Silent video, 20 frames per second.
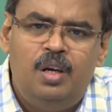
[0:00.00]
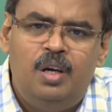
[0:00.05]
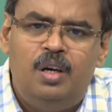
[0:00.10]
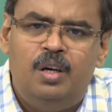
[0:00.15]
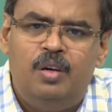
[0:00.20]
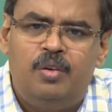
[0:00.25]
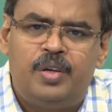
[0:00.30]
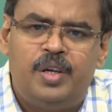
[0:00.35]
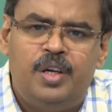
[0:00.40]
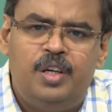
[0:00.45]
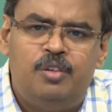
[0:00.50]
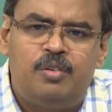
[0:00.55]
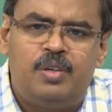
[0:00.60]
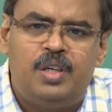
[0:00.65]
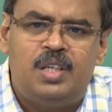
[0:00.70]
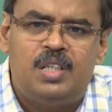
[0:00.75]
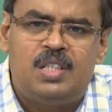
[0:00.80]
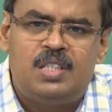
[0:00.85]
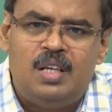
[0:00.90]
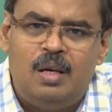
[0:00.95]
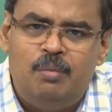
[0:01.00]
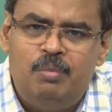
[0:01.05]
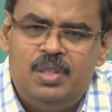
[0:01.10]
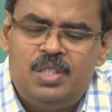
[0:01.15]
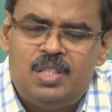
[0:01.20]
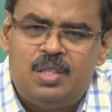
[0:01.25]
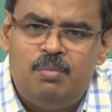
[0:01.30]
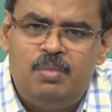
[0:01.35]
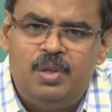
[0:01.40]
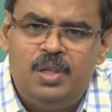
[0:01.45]
okay, you can examine
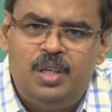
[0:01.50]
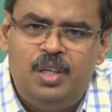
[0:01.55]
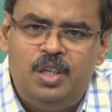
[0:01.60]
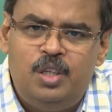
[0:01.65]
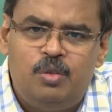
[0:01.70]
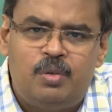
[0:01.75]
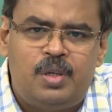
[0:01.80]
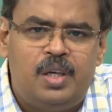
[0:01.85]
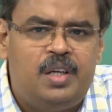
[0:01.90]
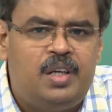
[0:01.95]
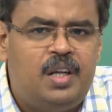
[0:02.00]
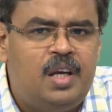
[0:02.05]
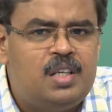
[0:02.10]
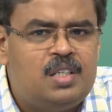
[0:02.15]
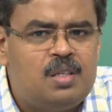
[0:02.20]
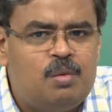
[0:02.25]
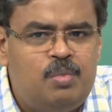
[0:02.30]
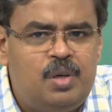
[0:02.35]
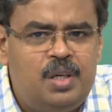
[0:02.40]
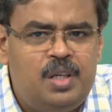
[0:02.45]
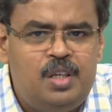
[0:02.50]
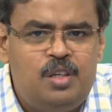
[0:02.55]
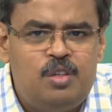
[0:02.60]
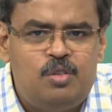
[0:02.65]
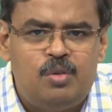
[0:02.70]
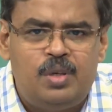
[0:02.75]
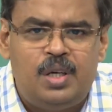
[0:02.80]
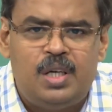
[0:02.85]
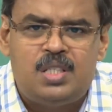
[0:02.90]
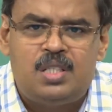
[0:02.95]
somebody, you can take somebody
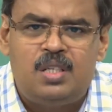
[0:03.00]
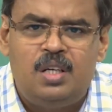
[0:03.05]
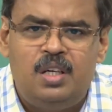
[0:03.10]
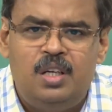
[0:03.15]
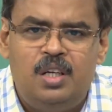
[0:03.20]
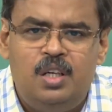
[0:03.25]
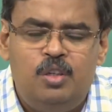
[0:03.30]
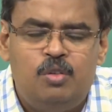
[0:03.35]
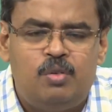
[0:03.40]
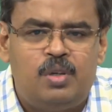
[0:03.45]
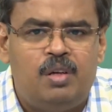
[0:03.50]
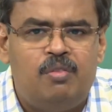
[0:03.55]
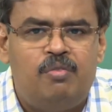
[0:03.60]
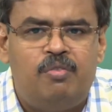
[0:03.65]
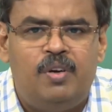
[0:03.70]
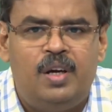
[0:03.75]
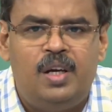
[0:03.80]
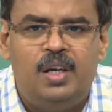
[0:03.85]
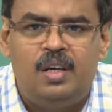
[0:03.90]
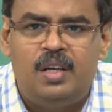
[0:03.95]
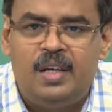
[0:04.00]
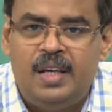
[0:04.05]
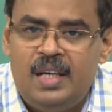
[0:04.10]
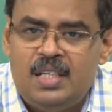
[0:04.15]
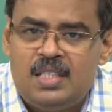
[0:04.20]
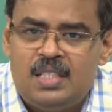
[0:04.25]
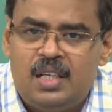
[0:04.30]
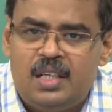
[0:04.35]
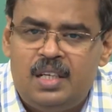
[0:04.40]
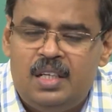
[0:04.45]
into custody, you can file
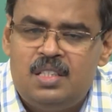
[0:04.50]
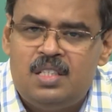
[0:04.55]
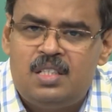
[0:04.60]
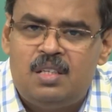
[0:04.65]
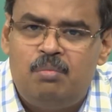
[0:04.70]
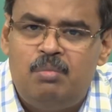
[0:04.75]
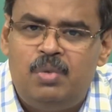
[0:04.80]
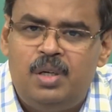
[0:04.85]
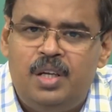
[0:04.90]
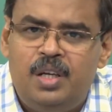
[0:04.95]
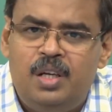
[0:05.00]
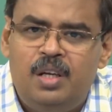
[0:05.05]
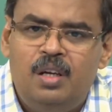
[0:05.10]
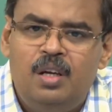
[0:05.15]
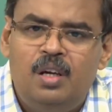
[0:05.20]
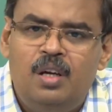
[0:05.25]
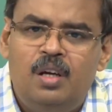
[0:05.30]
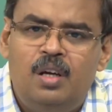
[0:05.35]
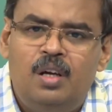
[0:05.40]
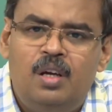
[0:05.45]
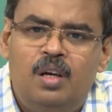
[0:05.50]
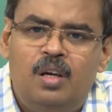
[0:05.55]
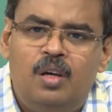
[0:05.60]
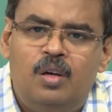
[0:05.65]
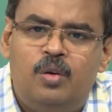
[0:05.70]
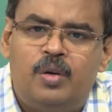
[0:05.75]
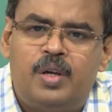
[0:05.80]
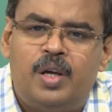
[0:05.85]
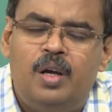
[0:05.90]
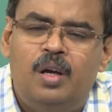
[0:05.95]
case against somebody,
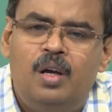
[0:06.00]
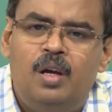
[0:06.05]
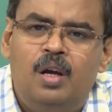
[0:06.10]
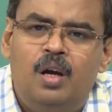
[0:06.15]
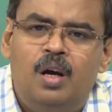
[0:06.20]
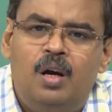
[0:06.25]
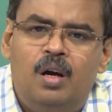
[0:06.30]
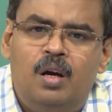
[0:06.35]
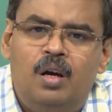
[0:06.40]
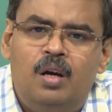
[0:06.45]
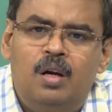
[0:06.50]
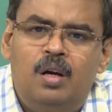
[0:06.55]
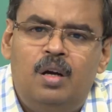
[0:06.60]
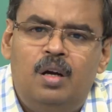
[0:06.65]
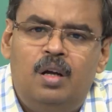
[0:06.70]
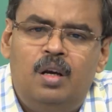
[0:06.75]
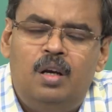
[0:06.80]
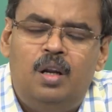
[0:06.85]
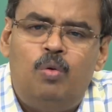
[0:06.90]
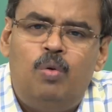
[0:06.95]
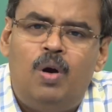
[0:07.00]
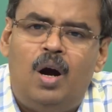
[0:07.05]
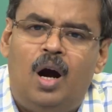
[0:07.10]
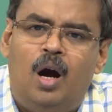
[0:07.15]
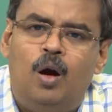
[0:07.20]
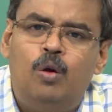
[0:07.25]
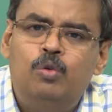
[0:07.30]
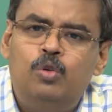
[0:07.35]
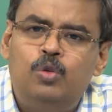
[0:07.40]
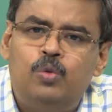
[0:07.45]
okay. Now,
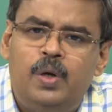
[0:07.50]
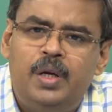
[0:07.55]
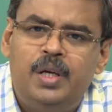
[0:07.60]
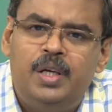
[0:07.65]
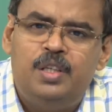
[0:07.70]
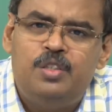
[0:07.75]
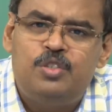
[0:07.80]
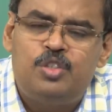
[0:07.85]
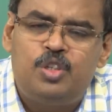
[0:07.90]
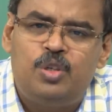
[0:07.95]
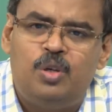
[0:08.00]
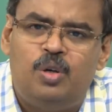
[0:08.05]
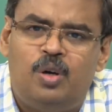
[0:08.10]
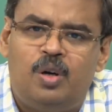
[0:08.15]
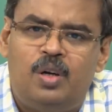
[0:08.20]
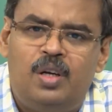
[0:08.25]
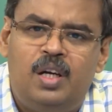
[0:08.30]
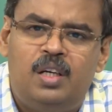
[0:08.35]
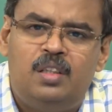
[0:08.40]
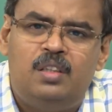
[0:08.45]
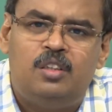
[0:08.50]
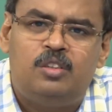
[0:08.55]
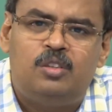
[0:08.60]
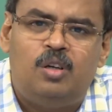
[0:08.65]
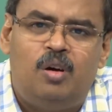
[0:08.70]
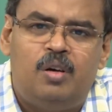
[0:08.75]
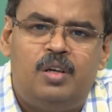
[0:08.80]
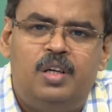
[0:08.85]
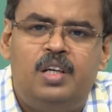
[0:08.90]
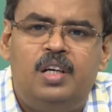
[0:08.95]
how do I ensure that the
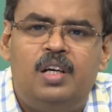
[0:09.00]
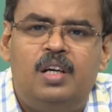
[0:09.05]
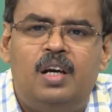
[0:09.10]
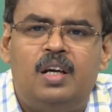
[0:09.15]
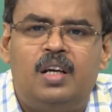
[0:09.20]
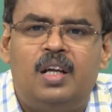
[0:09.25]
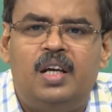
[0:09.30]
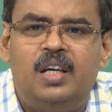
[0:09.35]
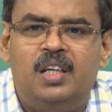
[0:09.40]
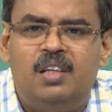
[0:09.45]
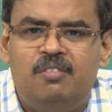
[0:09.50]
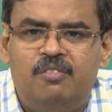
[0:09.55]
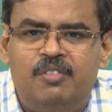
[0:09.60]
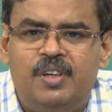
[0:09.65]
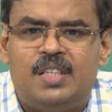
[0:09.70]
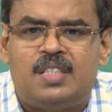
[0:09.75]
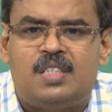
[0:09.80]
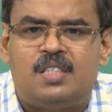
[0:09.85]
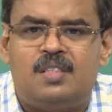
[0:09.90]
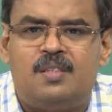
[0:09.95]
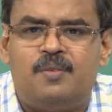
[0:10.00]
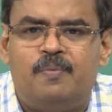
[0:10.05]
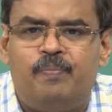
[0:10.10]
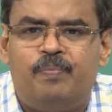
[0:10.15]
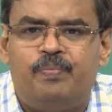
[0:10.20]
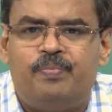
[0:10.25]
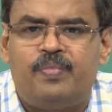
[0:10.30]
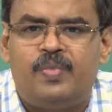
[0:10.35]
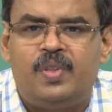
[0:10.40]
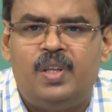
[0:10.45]
authority that I invest
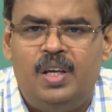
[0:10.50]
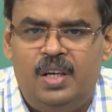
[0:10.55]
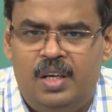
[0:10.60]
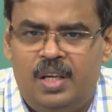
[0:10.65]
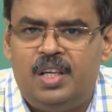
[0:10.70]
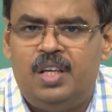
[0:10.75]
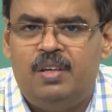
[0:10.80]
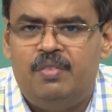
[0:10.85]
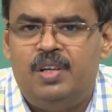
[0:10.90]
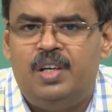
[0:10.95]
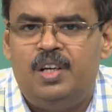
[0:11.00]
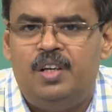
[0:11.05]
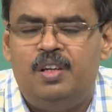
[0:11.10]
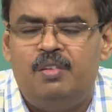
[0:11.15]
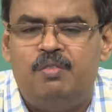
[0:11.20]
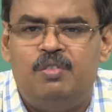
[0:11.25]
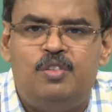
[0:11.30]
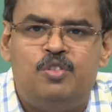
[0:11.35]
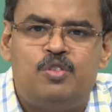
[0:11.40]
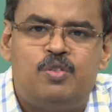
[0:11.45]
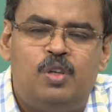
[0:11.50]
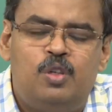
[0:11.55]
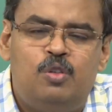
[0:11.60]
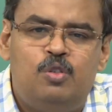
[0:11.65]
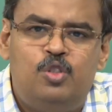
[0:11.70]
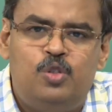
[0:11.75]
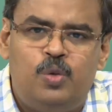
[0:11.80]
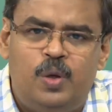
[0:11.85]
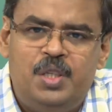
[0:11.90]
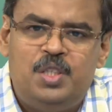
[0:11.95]
in a given individual who
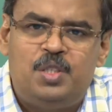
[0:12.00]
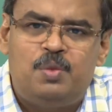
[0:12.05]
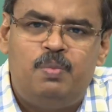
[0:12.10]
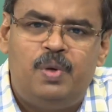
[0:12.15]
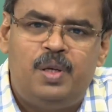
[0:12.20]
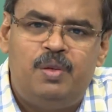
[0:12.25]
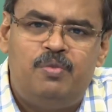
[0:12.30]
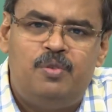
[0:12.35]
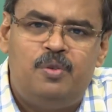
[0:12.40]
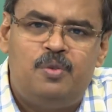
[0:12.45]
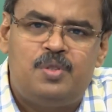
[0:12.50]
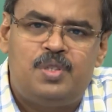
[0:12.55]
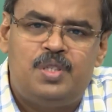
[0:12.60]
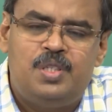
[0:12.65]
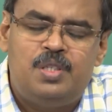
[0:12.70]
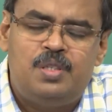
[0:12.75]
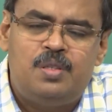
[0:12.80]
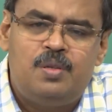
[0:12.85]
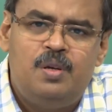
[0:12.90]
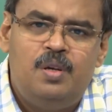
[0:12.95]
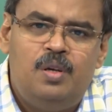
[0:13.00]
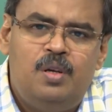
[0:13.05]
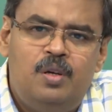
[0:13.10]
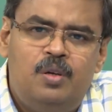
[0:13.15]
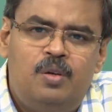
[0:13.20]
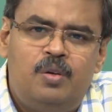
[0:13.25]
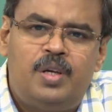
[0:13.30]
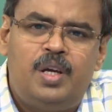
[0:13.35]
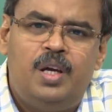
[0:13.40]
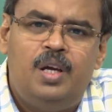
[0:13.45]
joins my forces,
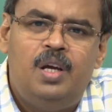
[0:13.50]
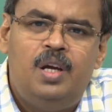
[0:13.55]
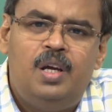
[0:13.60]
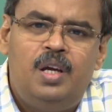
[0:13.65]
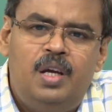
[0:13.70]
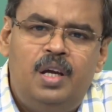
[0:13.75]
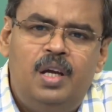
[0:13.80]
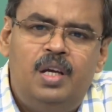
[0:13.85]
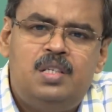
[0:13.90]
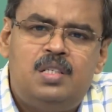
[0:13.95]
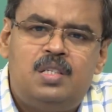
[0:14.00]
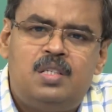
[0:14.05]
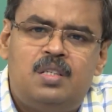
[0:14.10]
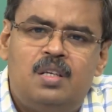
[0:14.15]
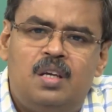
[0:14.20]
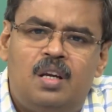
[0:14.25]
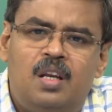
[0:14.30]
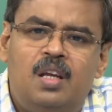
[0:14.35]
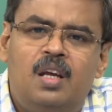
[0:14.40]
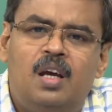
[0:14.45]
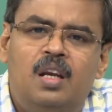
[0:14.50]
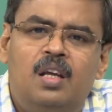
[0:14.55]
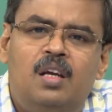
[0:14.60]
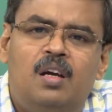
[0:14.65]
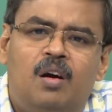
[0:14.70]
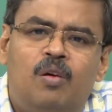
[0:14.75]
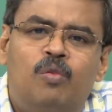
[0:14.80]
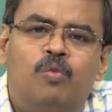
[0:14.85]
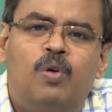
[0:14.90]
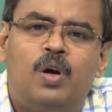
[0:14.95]
okay, is really
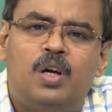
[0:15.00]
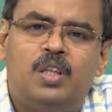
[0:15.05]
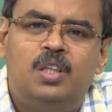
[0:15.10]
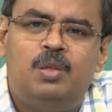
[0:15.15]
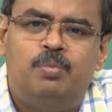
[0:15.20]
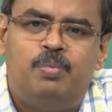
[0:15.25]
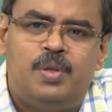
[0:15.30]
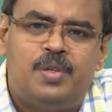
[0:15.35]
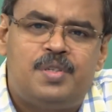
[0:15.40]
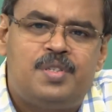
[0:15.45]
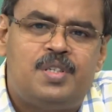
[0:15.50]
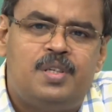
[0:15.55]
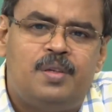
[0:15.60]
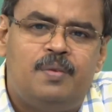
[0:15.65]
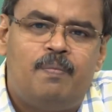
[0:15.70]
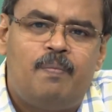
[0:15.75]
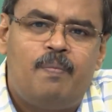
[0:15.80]
a worthy person,